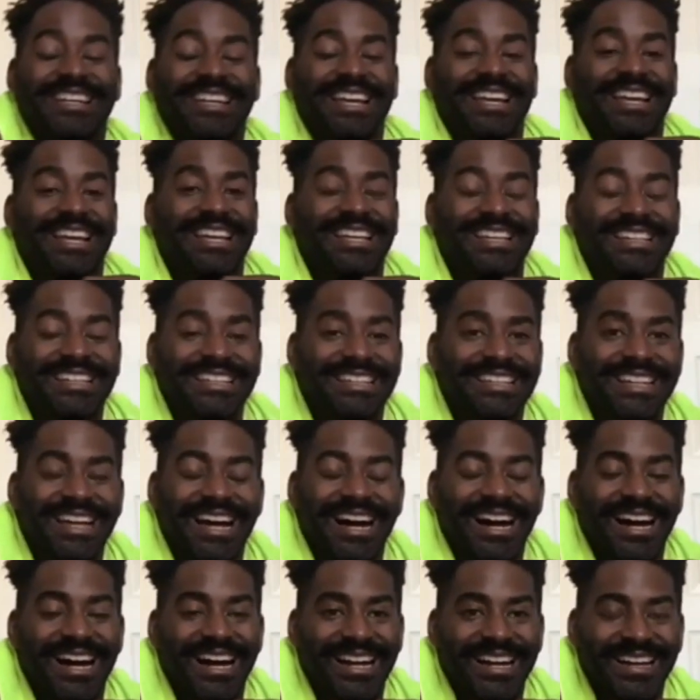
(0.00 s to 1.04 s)
N D
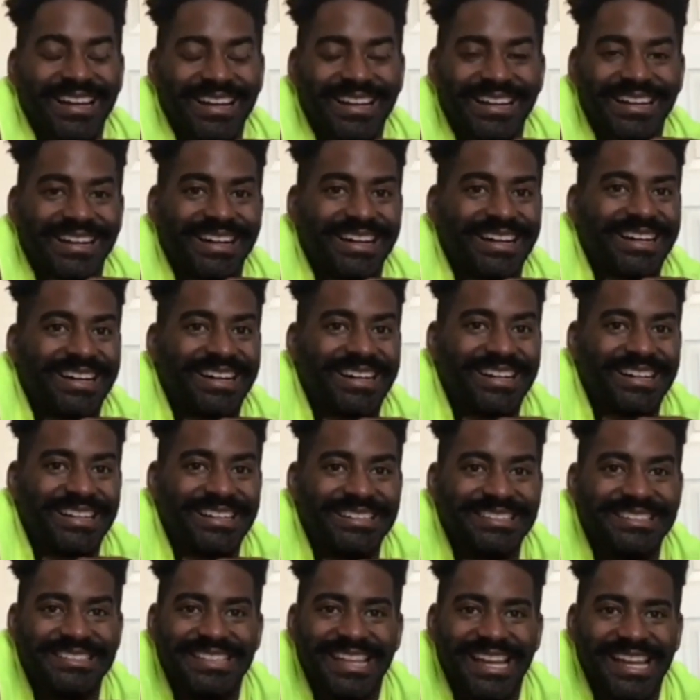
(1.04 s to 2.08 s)
I uh,
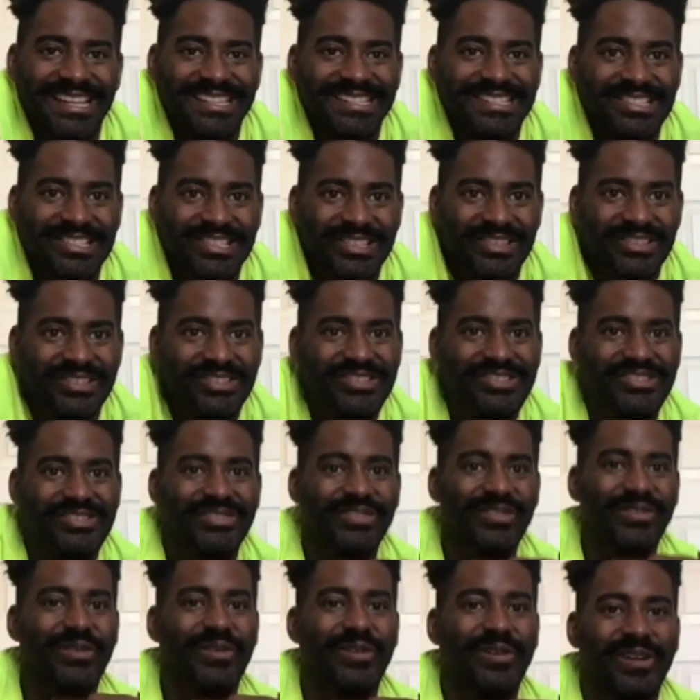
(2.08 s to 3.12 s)
dancers,
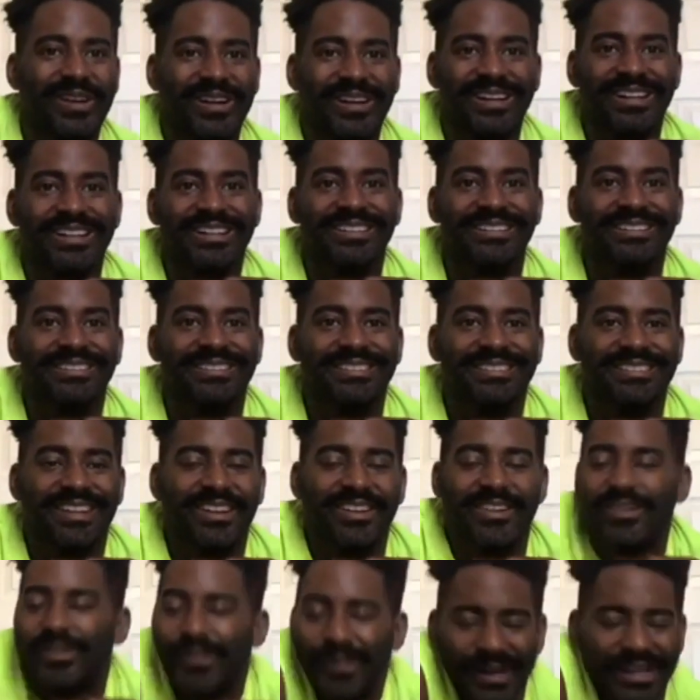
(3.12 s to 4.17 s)
for a
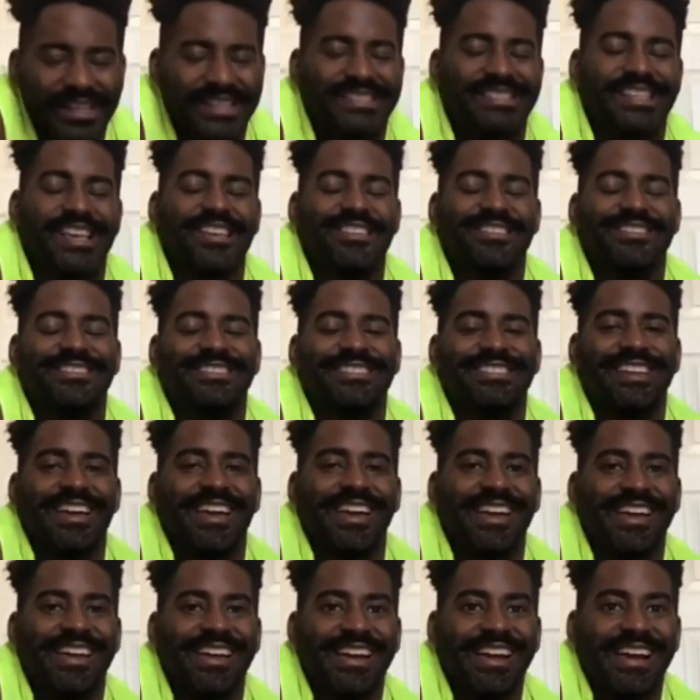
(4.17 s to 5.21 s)
great session
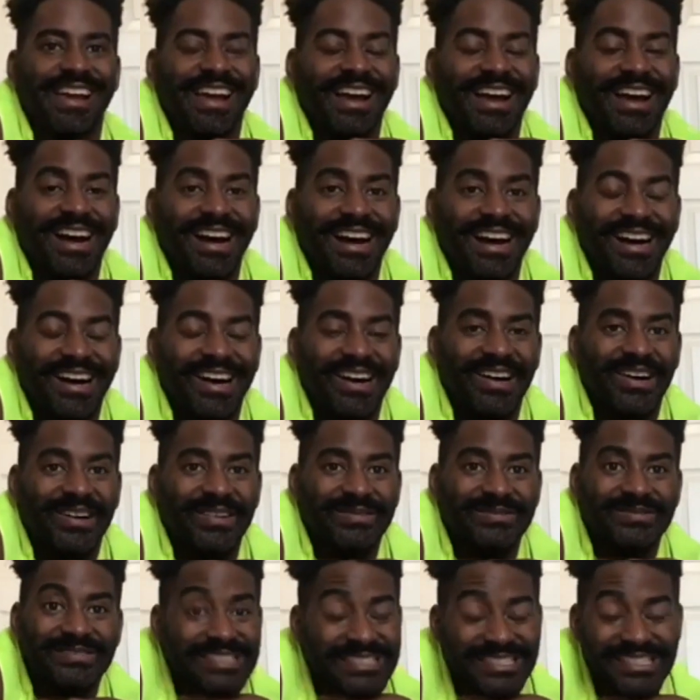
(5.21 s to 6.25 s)
today. Um,
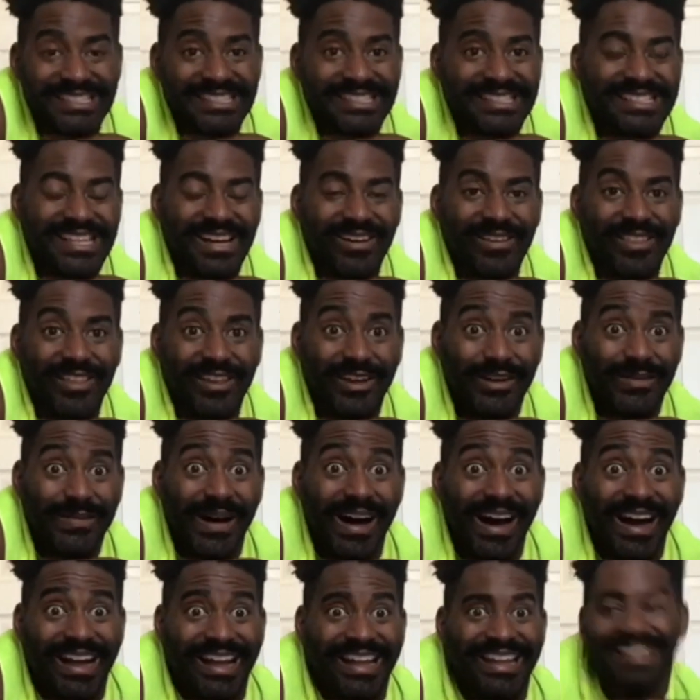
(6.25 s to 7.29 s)
let's end this out with a
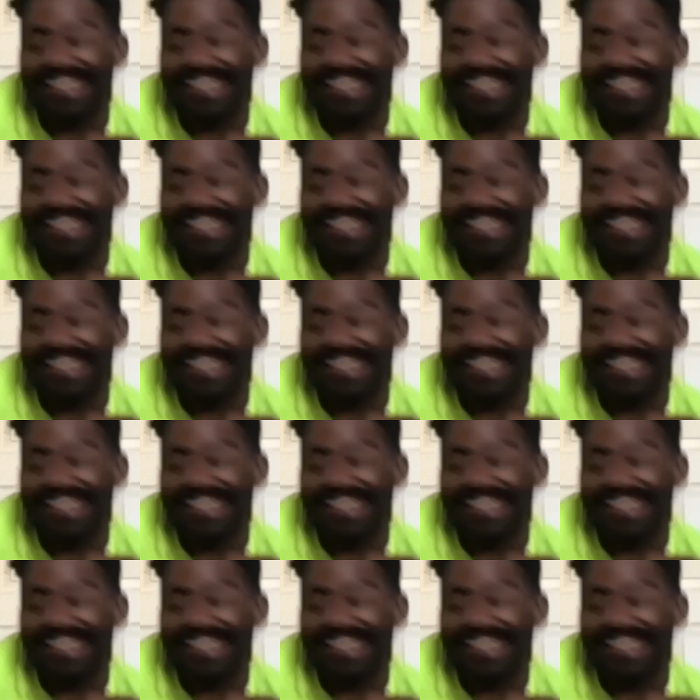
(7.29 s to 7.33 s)
goodbye.